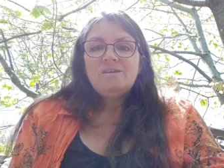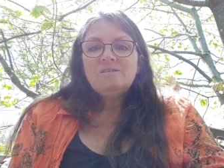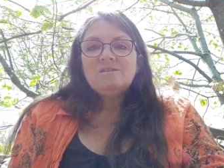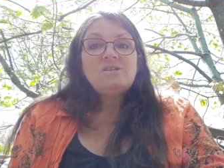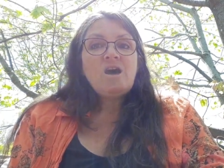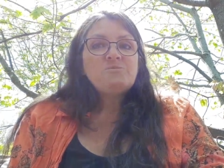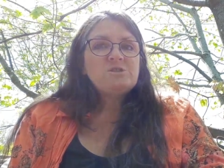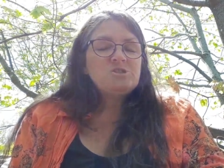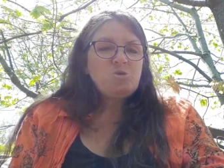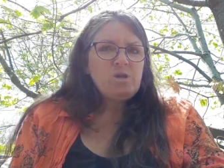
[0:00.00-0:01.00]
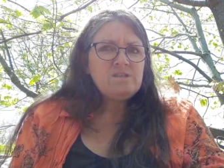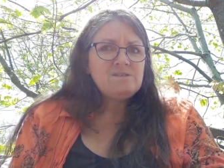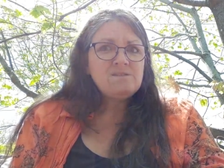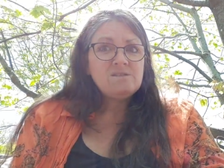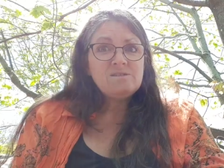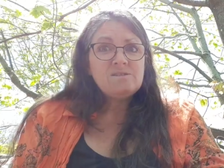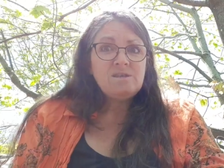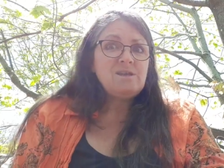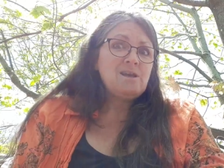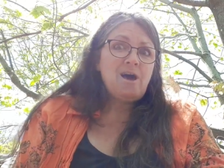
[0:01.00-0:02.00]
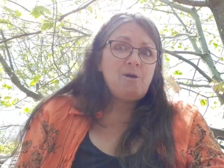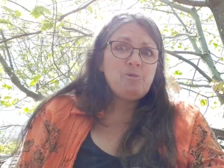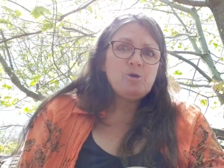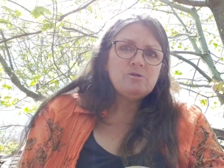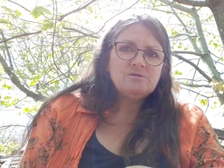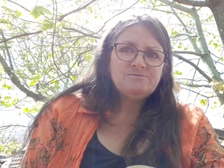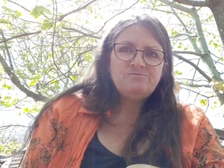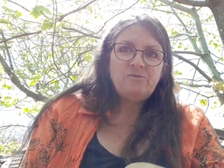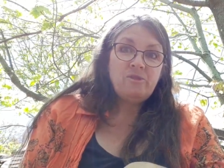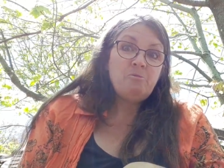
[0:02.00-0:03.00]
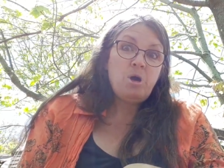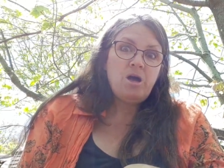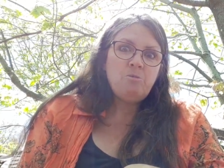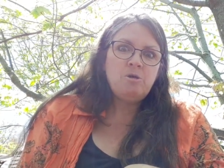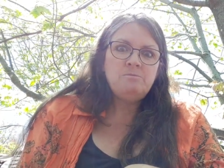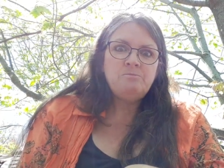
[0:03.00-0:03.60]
the Thompson twins and Cyndi Lauper and the Bible.